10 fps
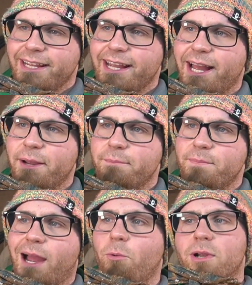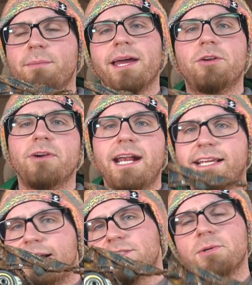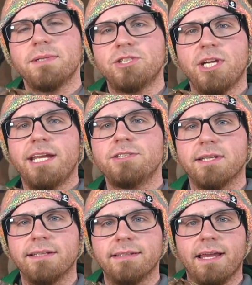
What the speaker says: now, what am I creating? That's always changing.